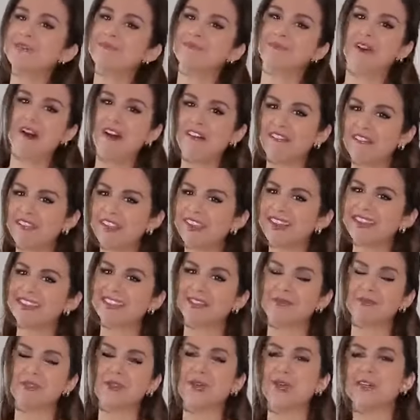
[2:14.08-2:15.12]
above this,
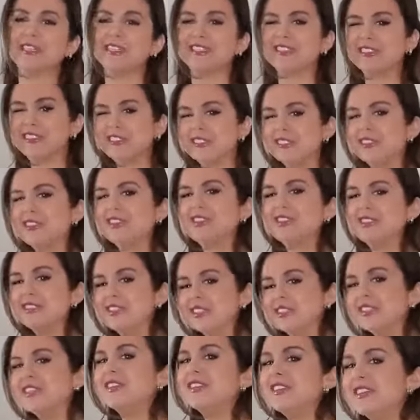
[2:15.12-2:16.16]
I'm talking C,
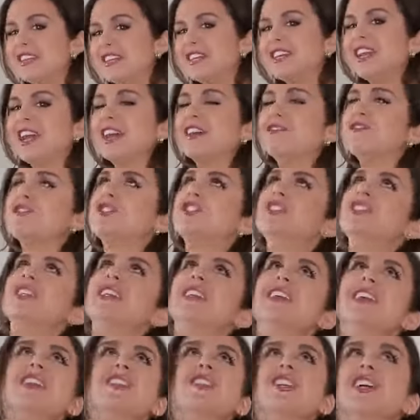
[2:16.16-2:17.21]
D, E, F,
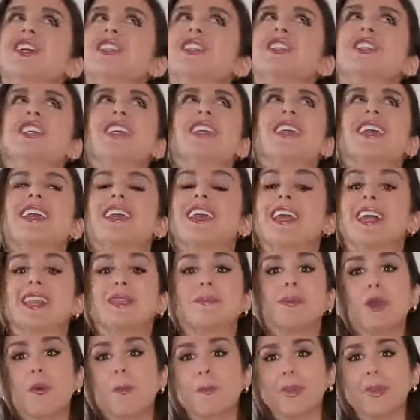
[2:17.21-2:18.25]
G, H, I, J, K, L, M, N, O,